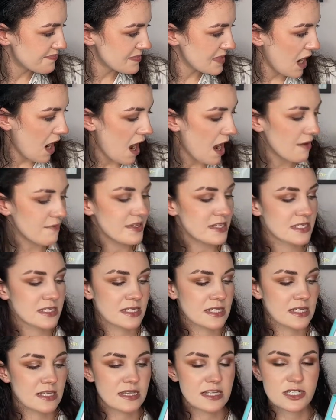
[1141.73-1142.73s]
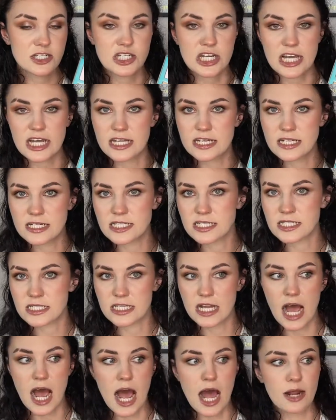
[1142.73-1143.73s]
Obviously this shade does
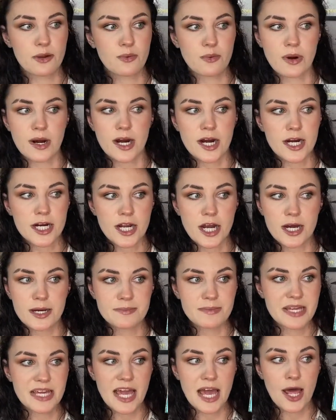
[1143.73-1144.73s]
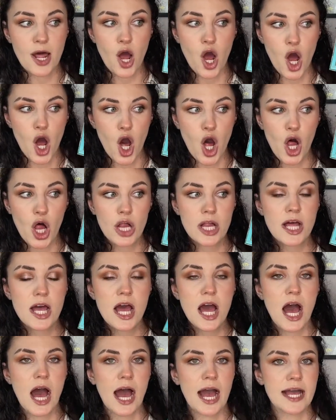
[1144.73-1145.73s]
not work on me at all.
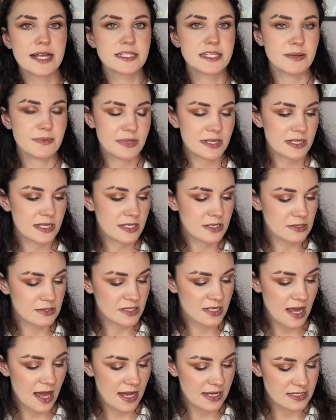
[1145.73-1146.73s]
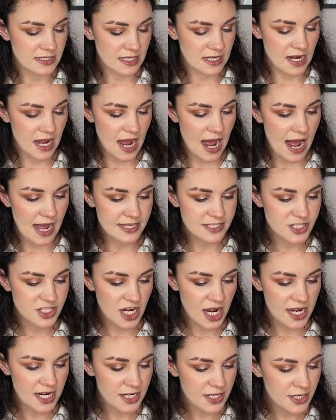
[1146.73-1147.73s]
I typically use it as an
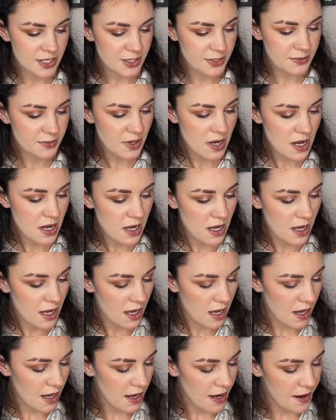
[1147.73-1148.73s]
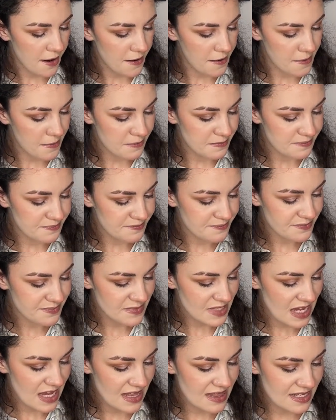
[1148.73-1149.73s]
eyeshadow. And
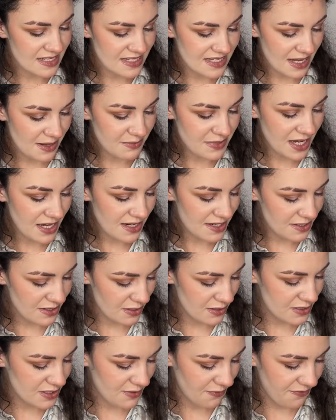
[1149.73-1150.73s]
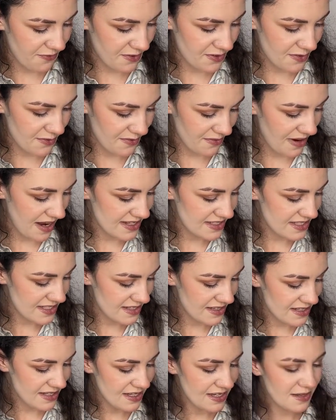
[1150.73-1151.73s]
the same kind of goes for the rest of
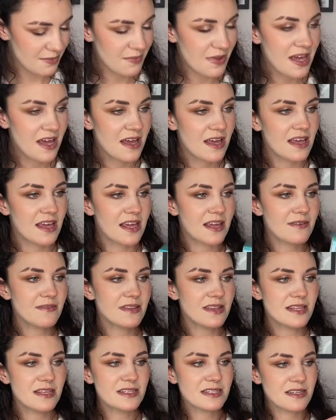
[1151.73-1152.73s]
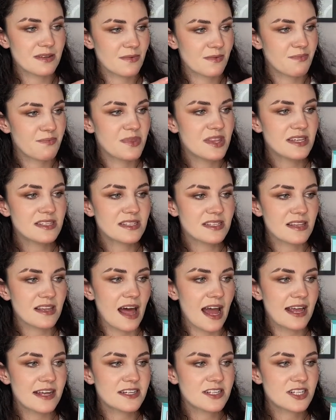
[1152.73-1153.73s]
them. Even this
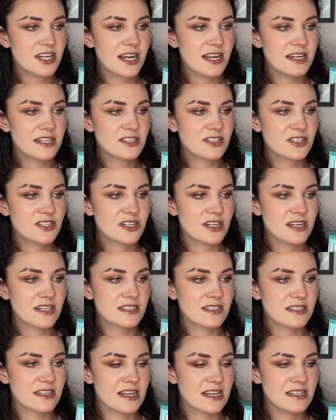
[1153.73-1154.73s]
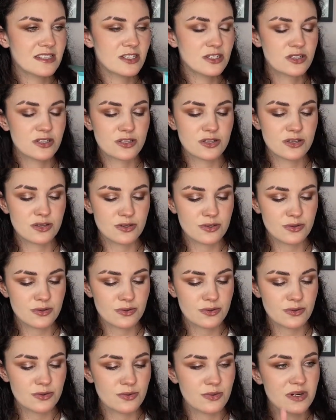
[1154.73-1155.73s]
light shade is just, it's
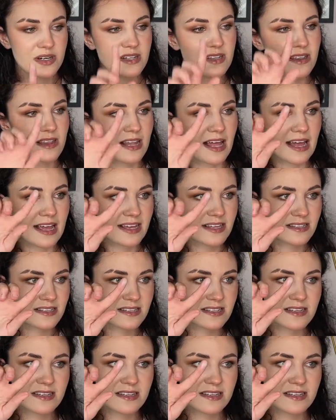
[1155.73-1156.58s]
too light.